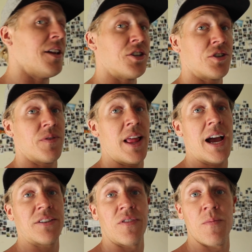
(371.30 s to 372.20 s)
and just
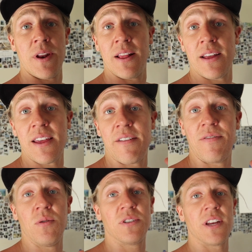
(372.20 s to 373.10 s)
relax for a minute, let that
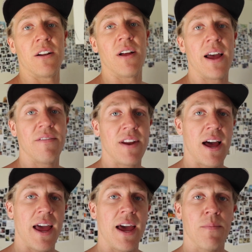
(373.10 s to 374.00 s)
food settle. I have
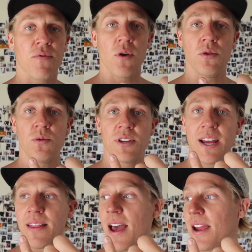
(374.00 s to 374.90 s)
not had produce
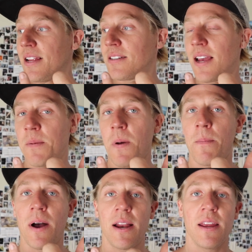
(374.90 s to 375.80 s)
like that inside my
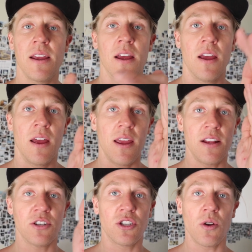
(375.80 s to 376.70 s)
body
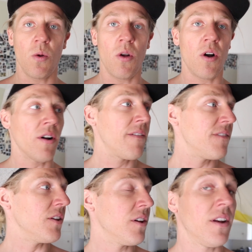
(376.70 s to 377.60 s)
in so long.
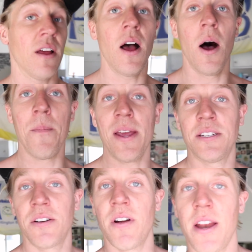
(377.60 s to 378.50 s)
Feeling
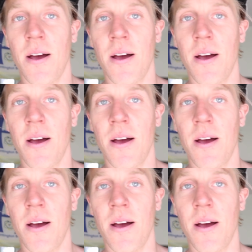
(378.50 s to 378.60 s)
amazing right